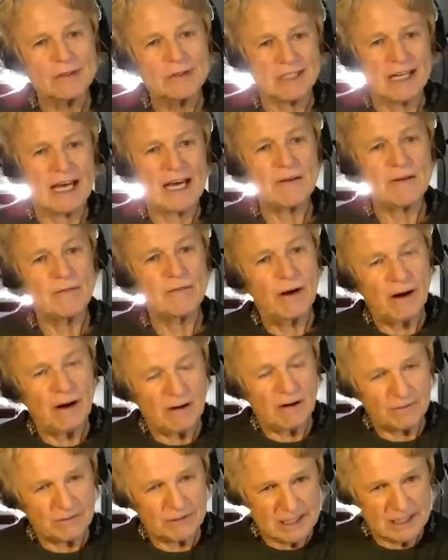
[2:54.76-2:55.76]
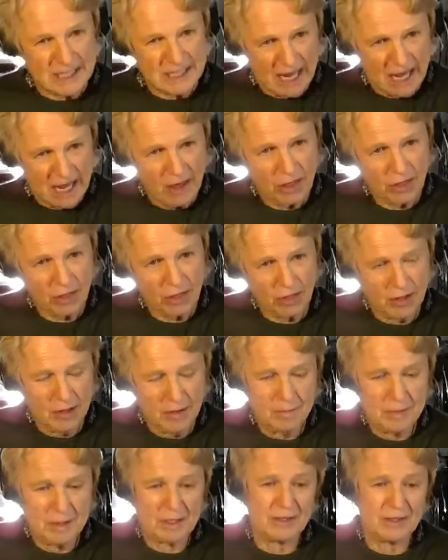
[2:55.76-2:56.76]
was life after death,
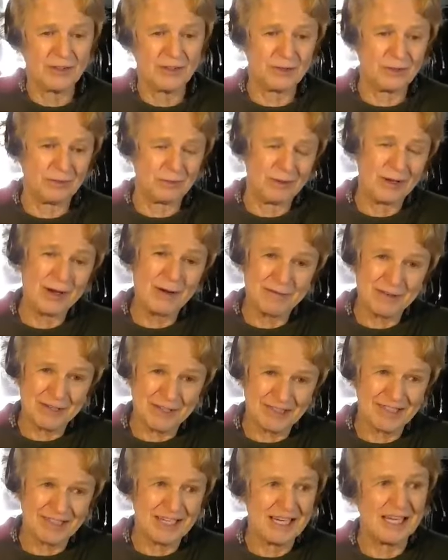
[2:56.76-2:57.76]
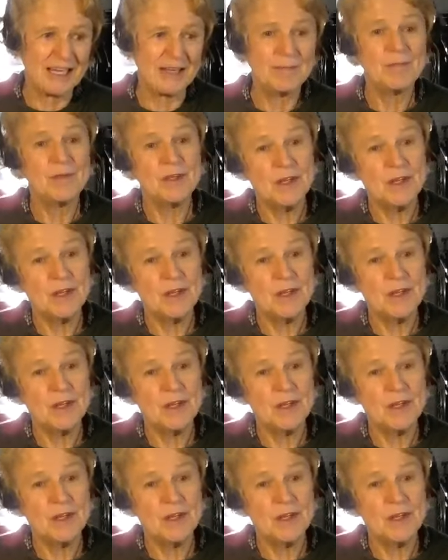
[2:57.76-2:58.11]
because we obviously